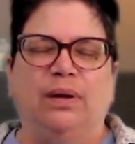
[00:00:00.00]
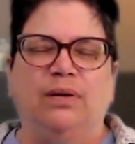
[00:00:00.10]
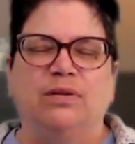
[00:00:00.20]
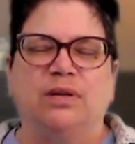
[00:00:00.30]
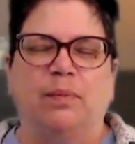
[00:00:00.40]

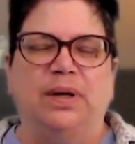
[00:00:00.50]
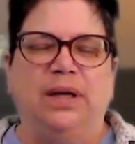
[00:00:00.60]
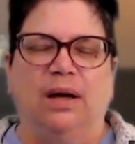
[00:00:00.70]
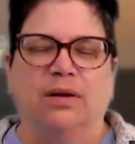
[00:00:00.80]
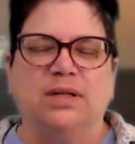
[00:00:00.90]

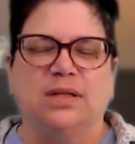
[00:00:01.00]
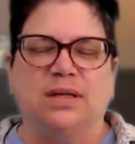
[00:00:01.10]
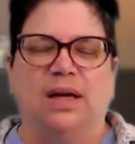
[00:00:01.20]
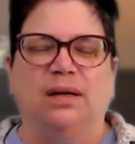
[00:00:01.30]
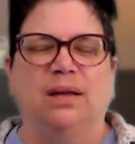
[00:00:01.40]
somebody else has
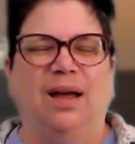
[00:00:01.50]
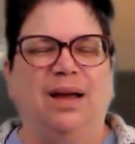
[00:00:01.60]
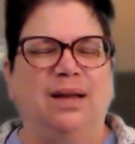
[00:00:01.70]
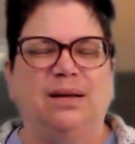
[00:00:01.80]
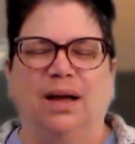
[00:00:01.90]
said,
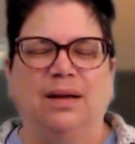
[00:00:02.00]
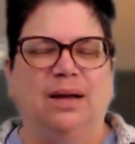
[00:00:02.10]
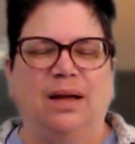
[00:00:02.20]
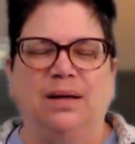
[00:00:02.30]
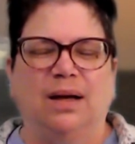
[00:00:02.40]
yeah, I,
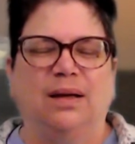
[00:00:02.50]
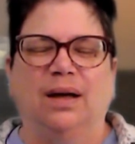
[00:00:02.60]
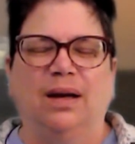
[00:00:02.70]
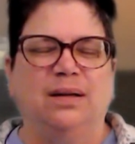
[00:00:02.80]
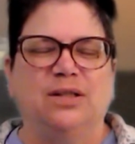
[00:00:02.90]
I, I
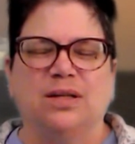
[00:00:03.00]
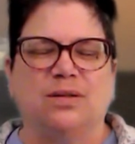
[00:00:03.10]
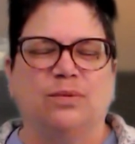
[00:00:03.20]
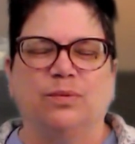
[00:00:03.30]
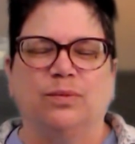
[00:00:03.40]
gotta
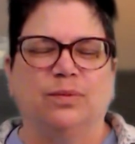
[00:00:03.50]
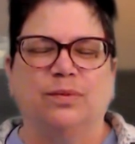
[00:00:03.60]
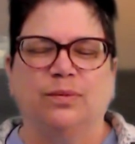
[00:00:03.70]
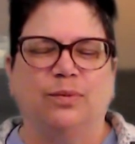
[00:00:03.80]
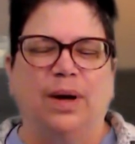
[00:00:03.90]
just
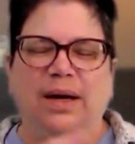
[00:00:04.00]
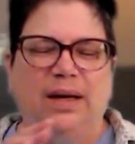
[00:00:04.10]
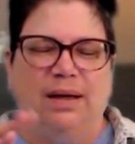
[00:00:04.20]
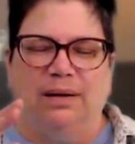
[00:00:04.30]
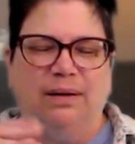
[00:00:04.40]
write
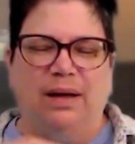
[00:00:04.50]
in.